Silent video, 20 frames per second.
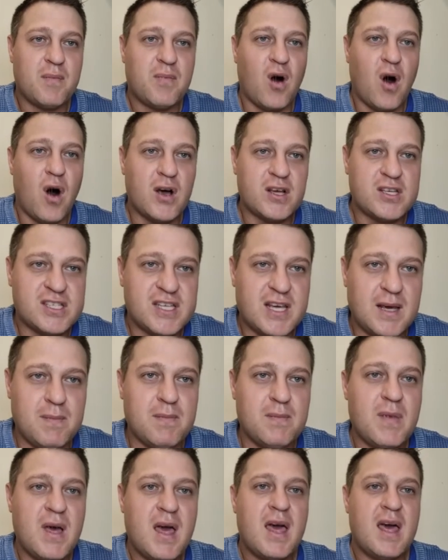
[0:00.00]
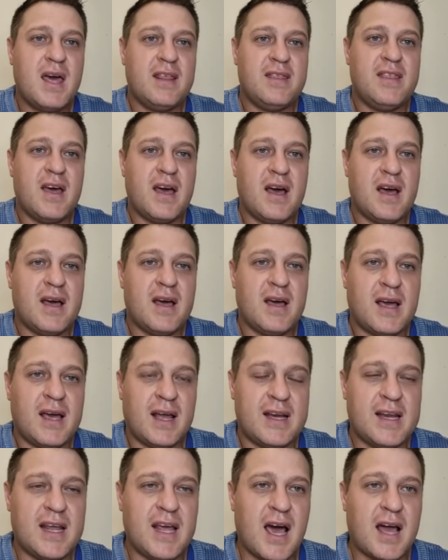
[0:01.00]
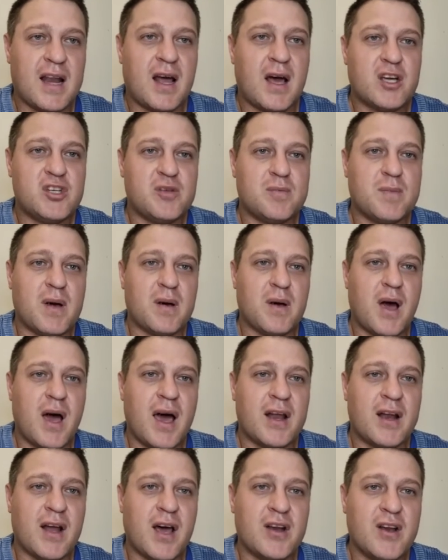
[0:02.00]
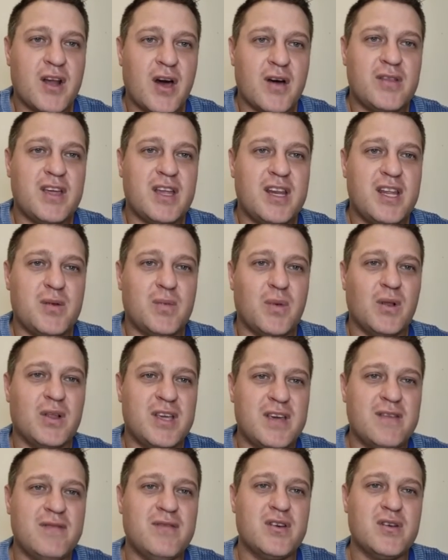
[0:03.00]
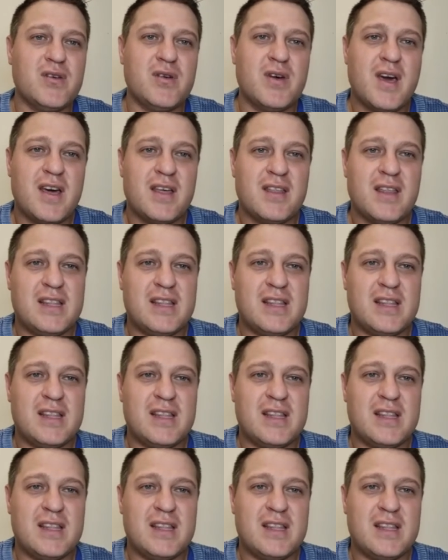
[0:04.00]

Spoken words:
Ask him, and I know that he will give you the